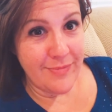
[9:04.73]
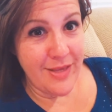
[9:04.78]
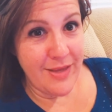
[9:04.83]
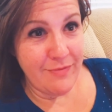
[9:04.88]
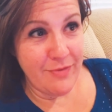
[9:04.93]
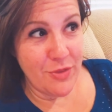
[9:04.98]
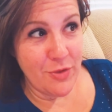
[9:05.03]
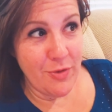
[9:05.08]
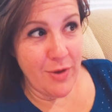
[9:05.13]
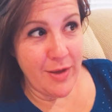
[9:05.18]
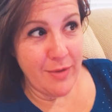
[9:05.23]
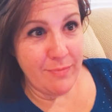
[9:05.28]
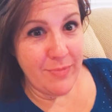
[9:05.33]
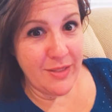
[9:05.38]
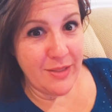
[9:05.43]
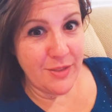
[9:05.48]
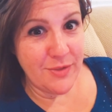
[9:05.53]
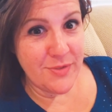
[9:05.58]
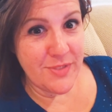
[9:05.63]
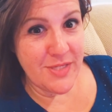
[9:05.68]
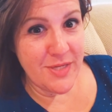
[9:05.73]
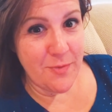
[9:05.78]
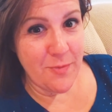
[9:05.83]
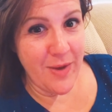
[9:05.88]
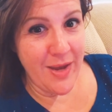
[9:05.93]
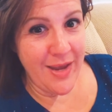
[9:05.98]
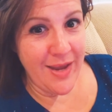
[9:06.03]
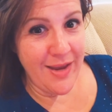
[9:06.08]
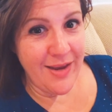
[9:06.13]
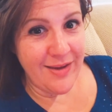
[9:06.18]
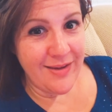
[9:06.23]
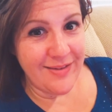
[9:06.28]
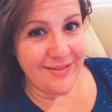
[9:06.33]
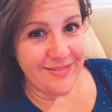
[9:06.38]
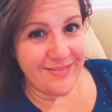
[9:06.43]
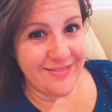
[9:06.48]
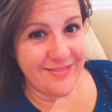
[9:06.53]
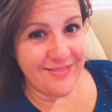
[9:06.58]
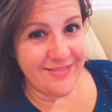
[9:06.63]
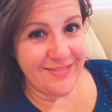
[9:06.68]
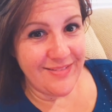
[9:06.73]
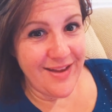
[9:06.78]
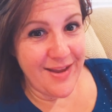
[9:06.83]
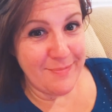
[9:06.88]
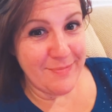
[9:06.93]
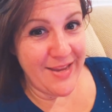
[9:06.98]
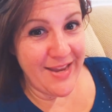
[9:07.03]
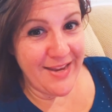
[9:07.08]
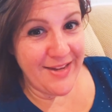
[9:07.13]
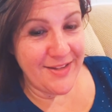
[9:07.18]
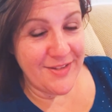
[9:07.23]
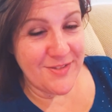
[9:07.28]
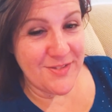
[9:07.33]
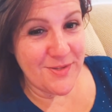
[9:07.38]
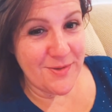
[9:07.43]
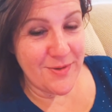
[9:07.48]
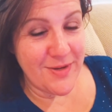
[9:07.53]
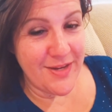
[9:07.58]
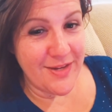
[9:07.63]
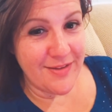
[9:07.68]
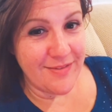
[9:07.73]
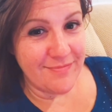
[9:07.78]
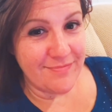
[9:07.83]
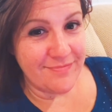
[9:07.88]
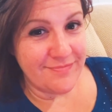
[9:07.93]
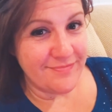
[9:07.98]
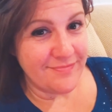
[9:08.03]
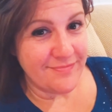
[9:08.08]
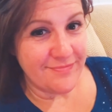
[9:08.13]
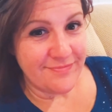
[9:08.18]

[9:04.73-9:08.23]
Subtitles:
even though I'd be losing weight, I'm gaining sodium.